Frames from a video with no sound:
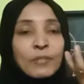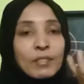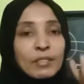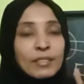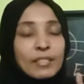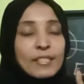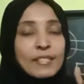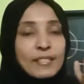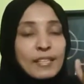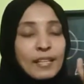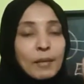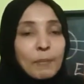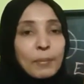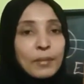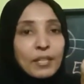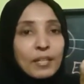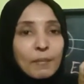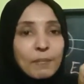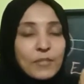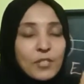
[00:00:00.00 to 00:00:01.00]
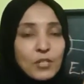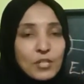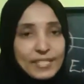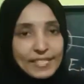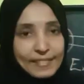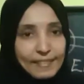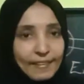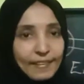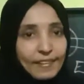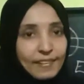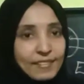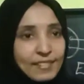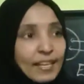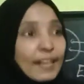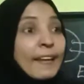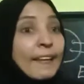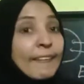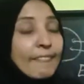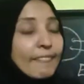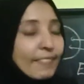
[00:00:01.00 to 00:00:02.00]
the cell becomes shrinks.
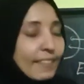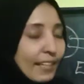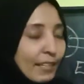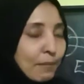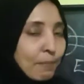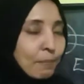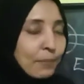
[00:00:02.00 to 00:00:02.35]
That